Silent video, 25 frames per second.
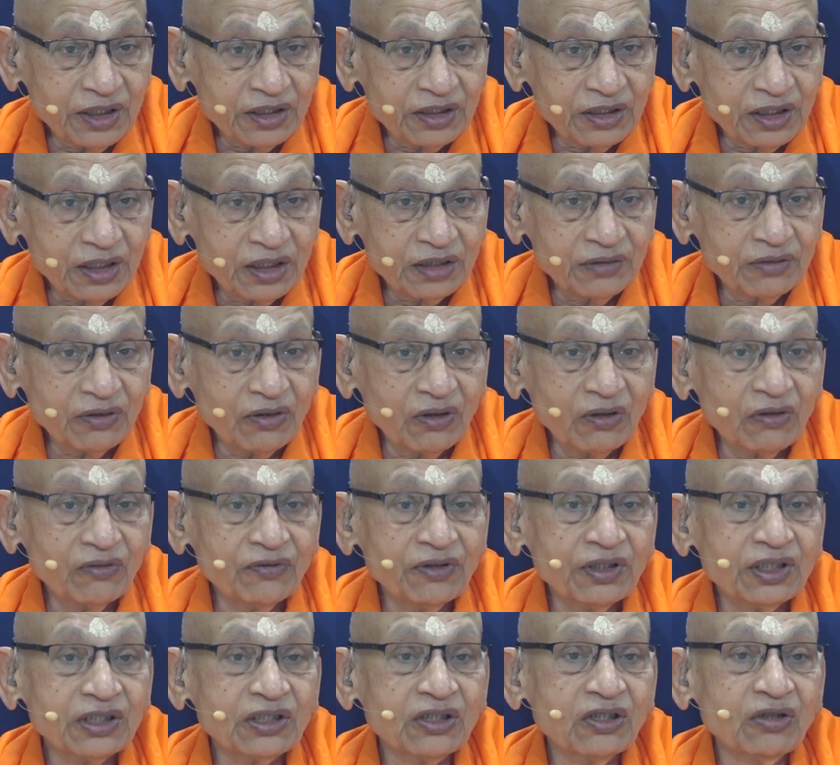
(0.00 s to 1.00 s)
doesn't
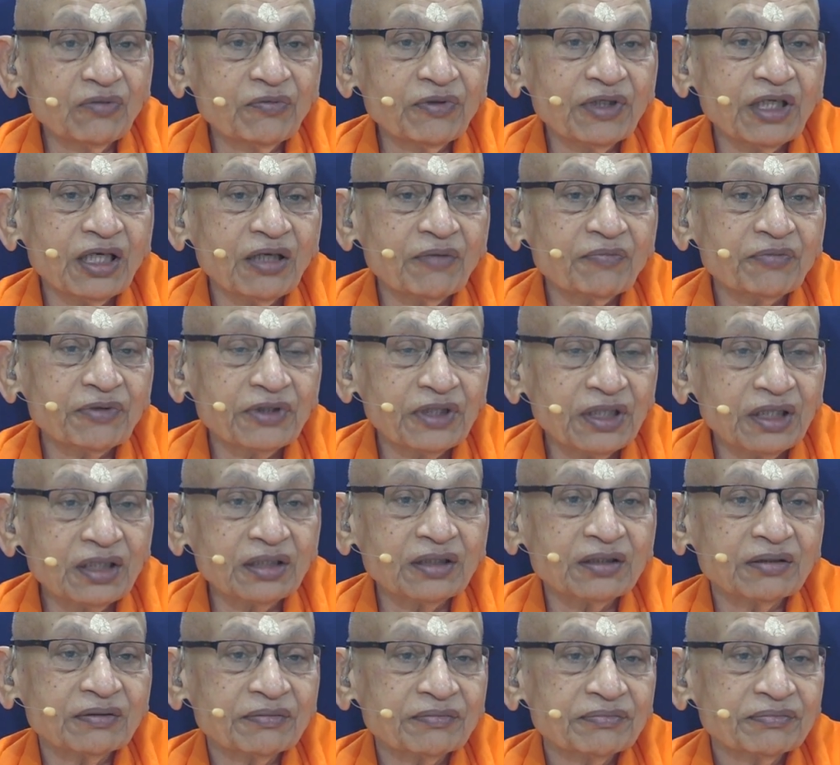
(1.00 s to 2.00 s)
always give me
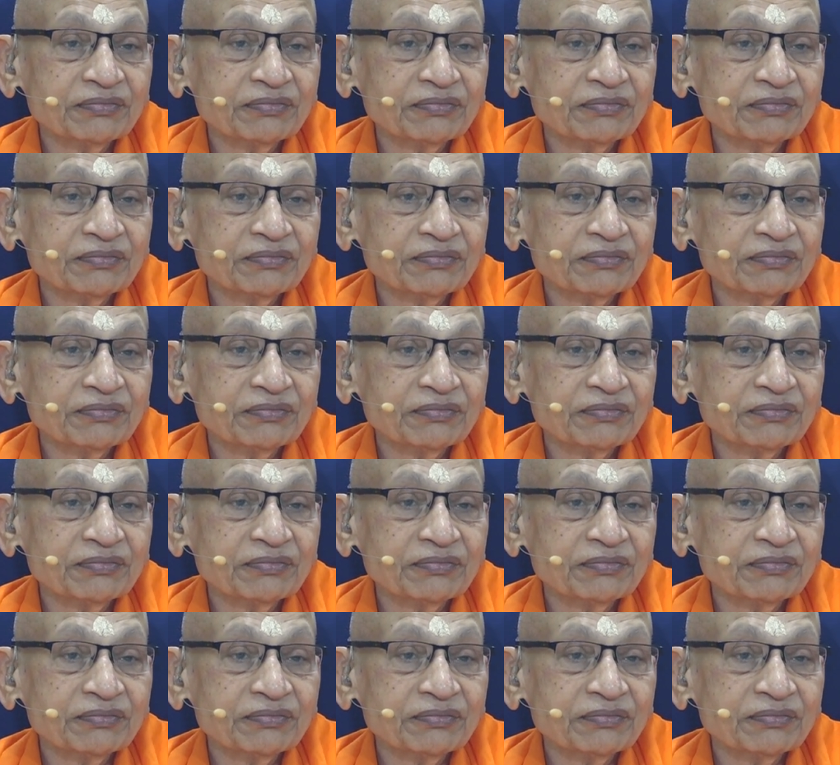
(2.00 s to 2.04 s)
happiness,